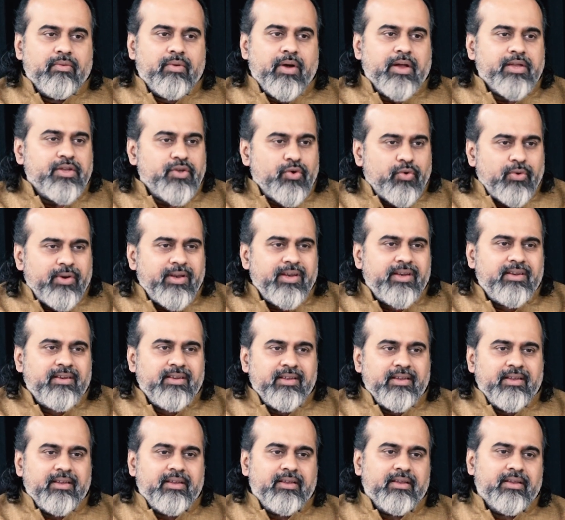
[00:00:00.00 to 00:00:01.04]
a
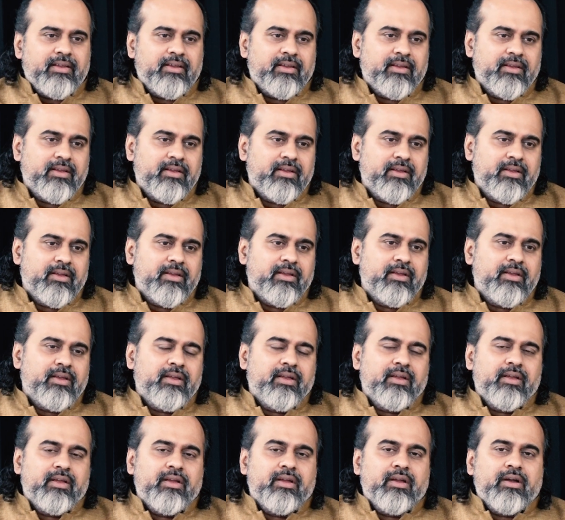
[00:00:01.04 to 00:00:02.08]
unity,
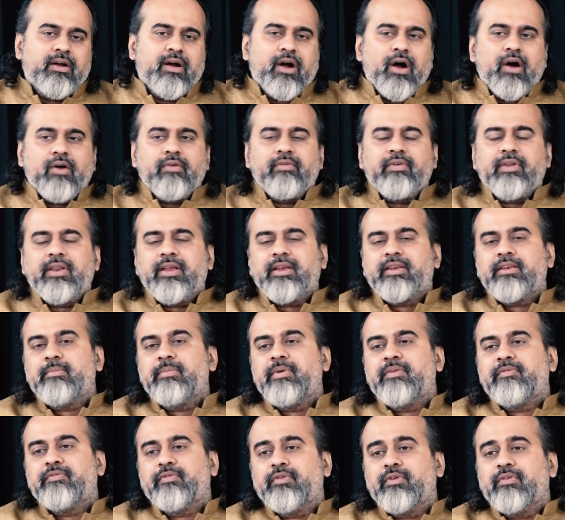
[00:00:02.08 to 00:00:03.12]
how will it be
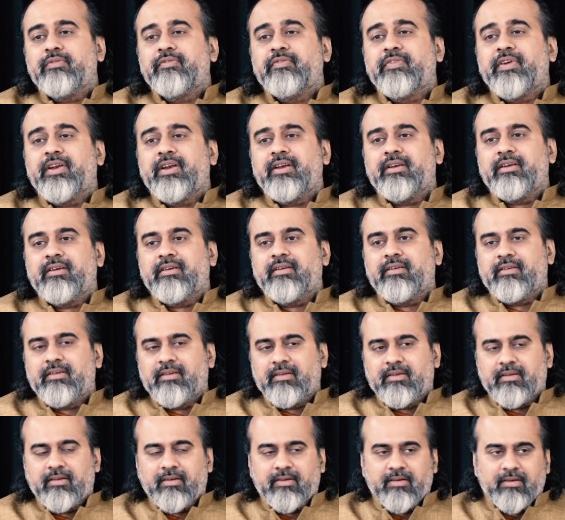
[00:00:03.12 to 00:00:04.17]
fulfilled
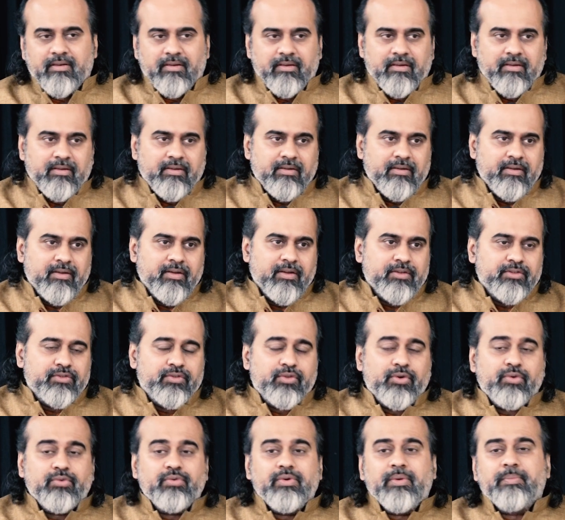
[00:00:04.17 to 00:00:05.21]

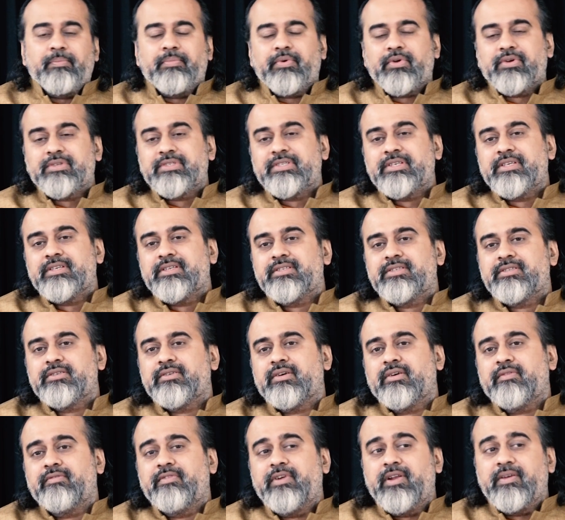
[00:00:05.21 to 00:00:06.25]
through a process
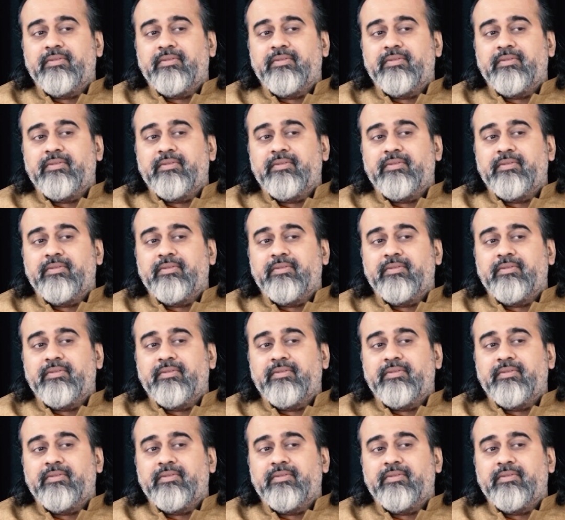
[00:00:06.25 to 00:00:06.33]
of